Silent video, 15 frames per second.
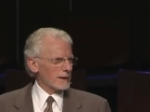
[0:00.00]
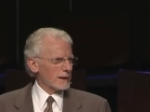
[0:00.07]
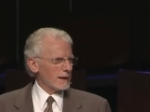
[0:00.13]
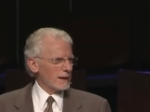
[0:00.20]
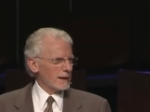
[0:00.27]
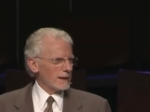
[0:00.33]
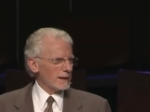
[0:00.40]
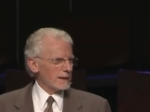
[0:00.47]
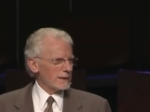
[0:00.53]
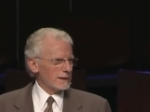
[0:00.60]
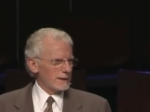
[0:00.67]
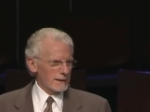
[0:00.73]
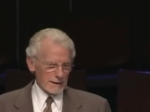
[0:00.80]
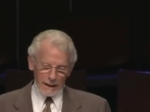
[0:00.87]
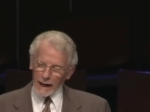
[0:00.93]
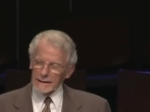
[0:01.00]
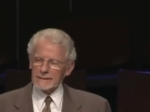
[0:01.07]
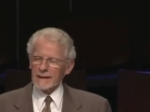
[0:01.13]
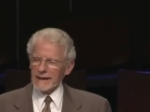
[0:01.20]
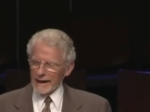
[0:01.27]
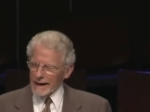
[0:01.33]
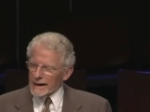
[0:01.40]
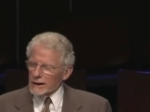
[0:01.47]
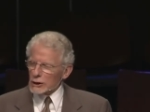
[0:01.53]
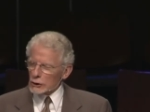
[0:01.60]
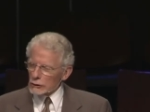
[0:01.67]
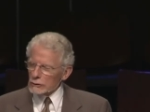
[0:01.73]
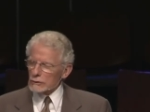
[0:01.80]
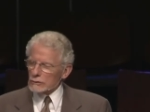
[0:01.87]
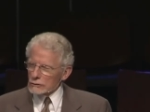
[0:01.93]
Uh, God
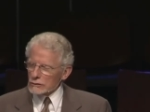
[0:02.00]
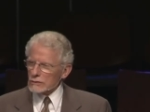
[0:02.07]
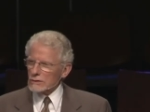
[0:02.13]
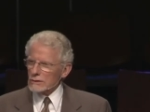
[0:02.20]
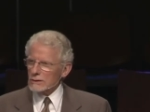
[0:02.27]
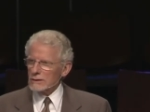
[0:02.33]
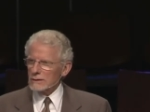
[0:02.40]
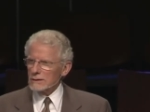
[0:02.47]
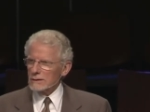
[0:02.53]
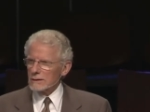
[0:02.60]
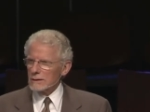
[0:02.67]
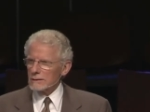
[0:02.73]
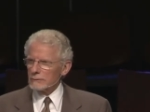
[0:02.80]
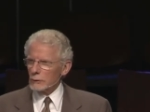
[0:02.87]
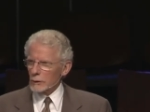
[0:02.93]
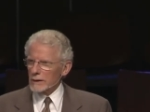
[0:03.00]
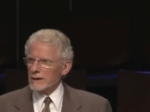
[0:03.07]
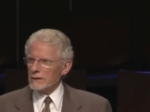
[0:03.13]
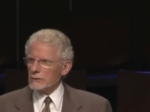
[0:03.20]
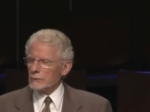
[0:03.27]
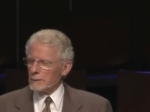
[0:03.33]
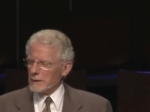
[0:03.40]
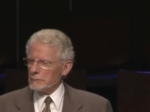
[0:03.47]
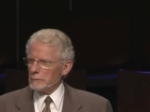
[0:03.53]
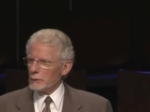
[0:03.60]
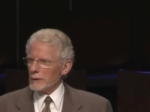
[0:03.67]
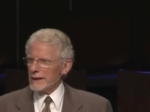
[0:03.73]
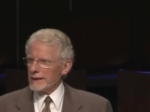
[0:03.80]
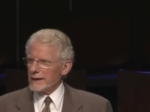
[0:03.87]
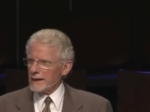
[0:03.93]
cares for his
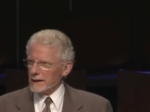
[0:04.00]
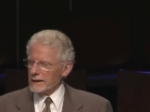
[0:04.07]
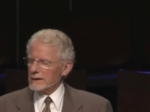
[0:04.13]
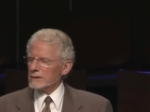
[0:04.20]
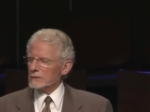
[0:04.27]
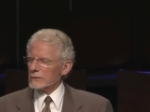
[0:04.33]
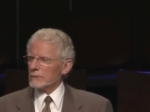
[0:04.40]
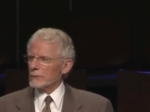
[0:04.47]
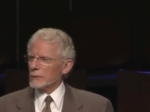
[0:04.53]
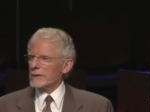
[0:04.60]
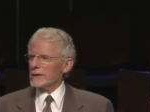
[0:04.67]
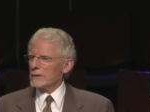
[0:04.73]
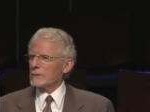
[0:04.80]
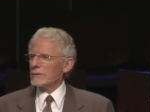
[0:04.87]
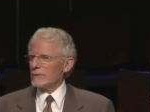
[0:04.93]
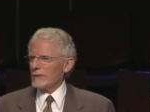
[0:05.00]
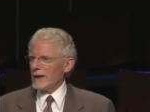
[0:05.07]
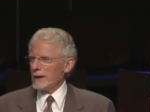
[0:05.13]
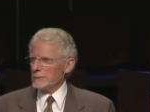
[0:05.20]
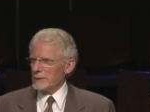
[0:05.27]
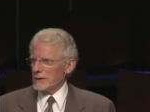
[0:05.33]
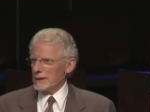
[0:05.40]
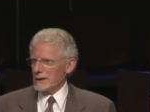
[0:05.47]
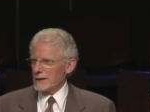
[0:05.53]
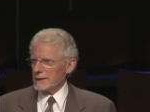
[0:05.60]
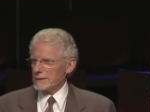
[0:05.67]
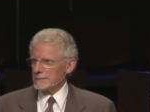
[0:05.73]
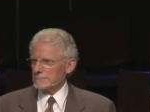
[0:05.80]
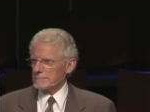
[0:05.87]
people, he cares for his family.